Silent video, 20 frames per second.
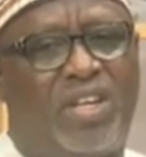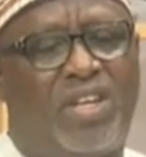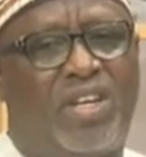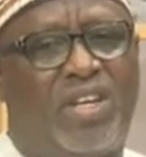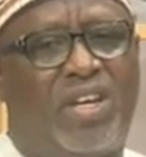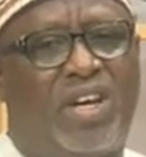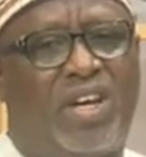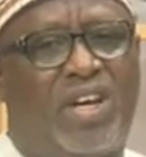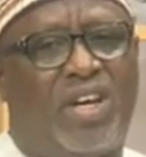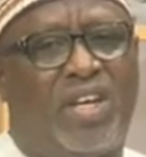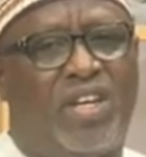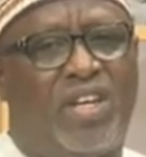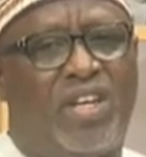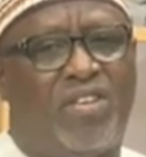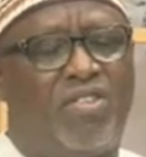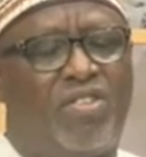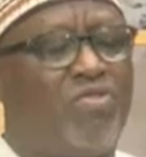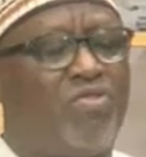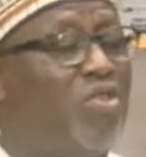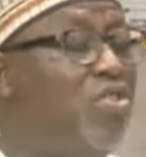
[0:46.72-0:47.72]
and
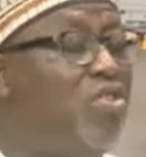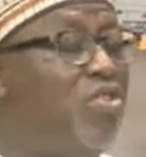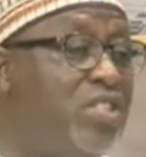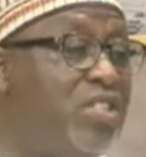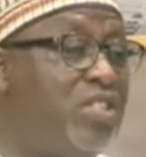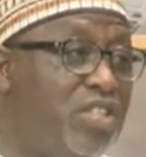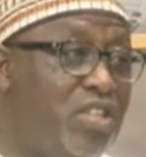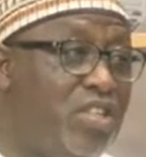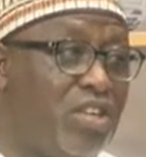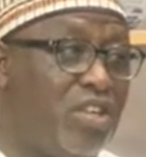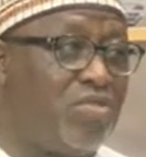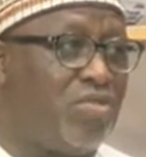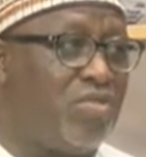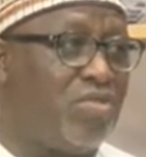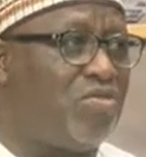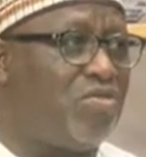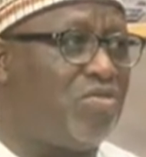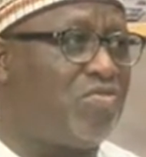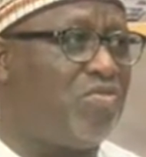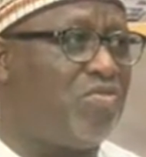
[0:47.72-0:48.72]
not only engineers,
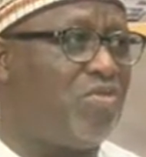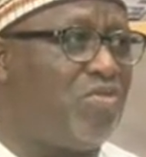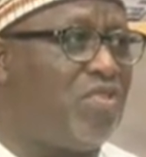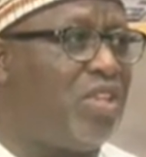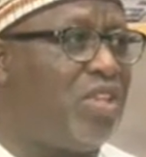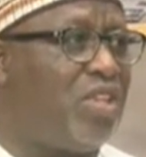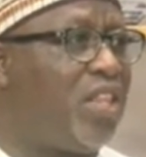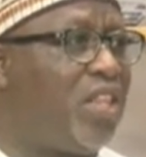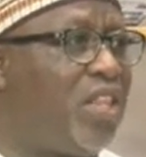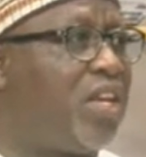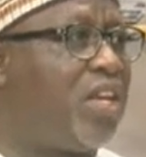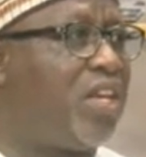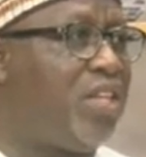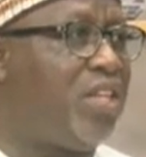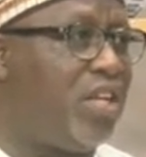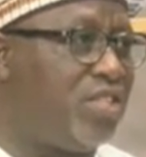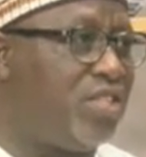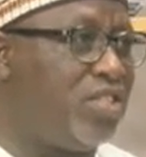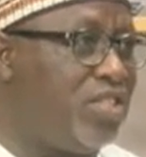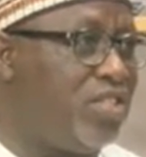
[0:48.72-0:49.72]
also for all the other
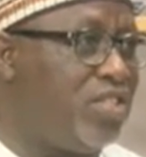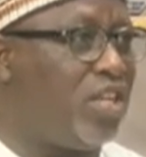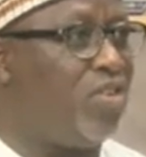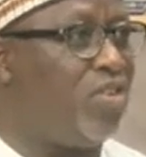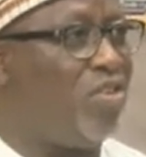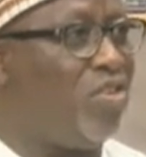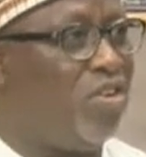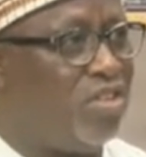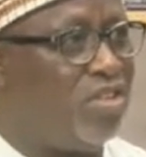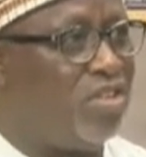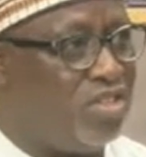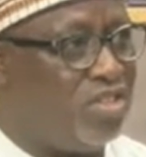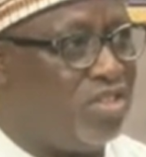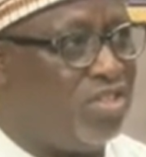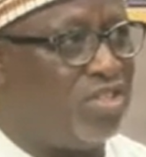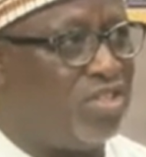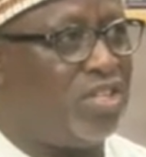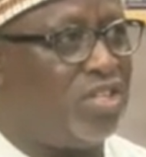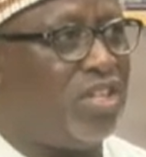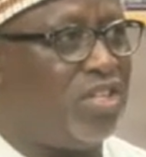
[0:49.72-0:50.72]
cadres, the technologies, the
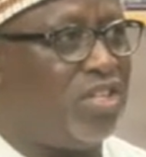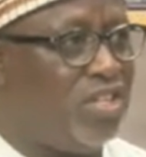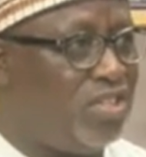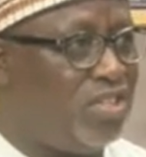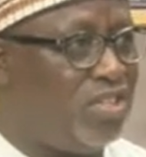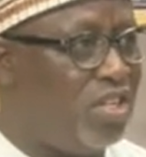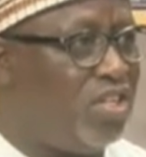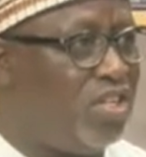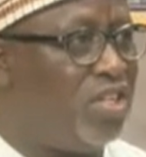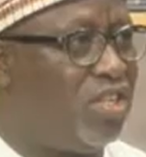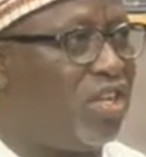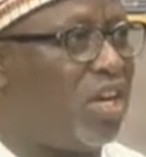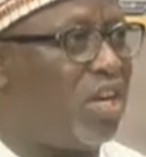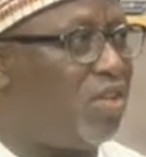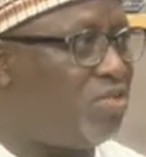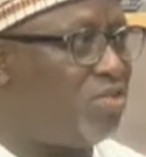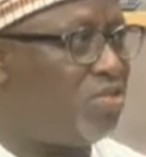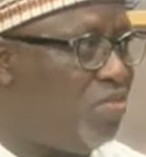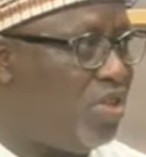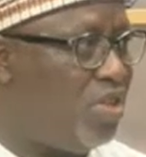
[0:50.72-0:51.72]
technicians, the
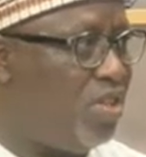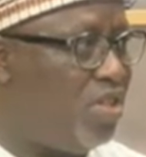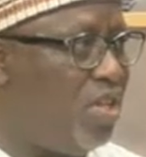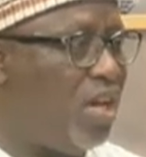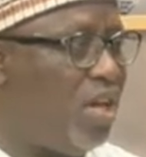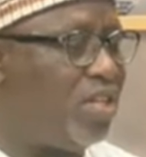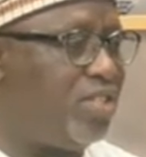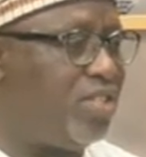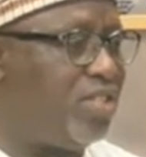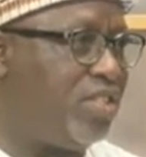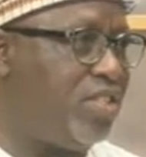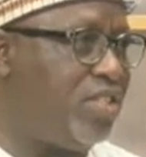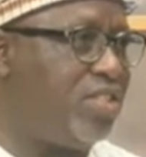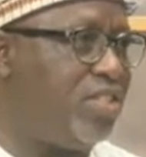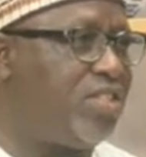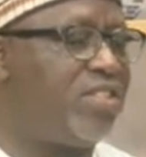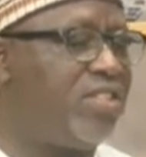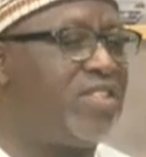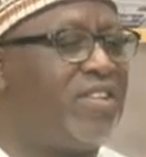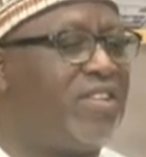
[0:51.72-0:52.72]
craftsmen, the artisans.
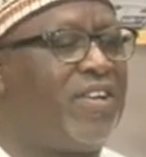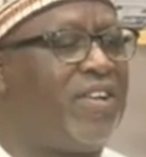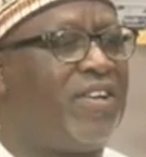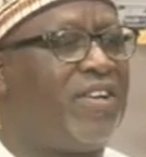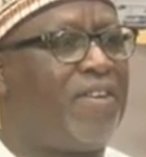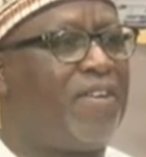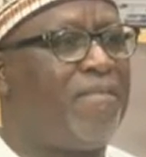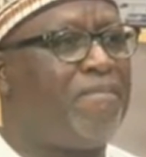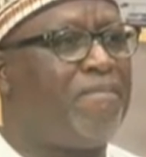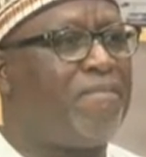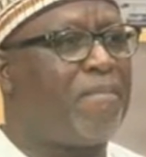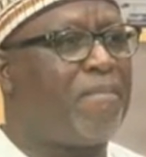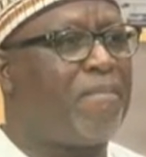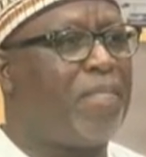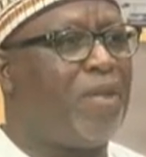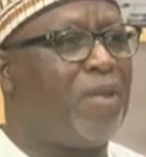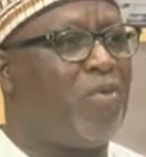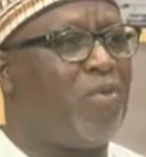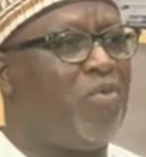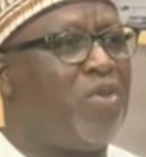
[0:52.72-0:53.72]

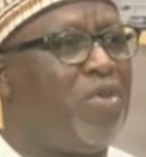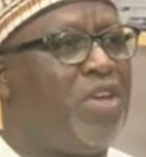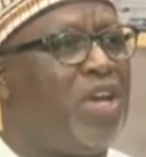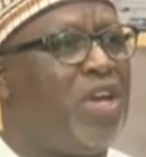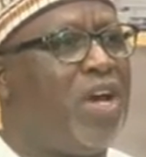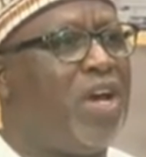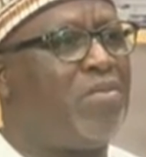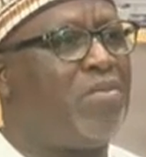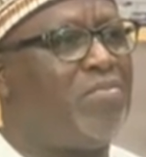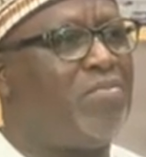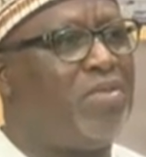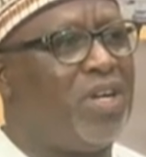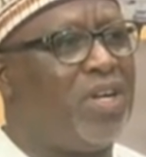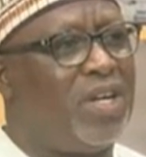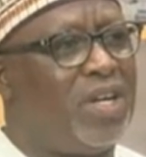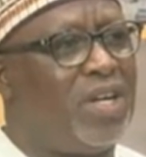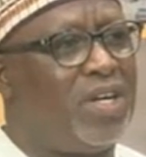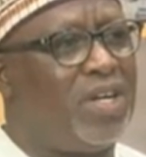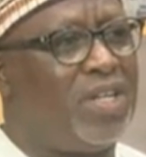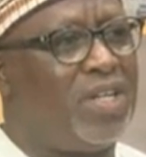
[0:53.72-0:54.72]
We have
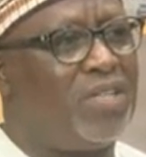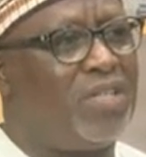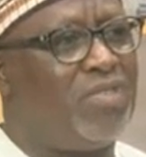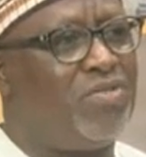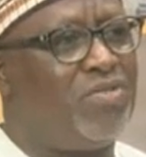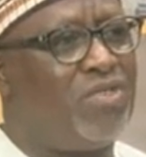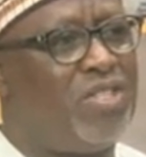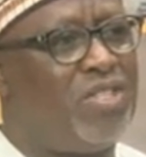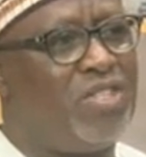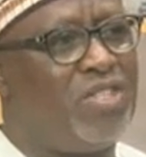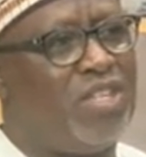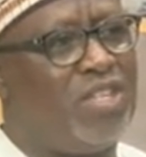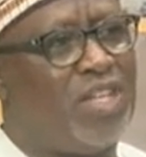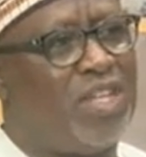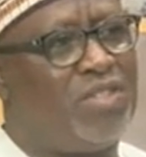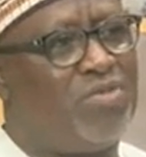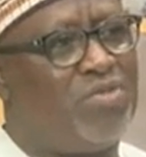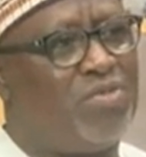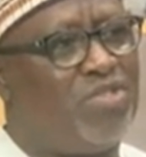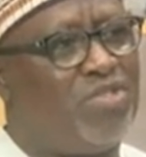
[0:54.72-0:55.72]
noticed
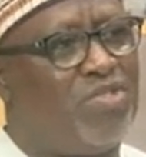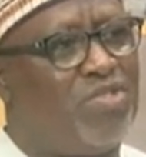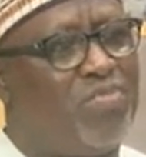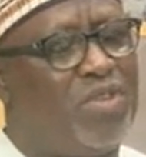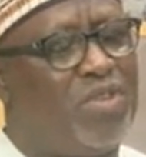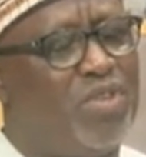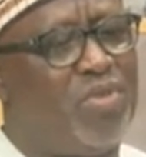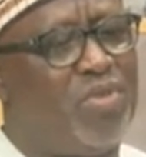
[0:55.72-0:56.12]
that we should be able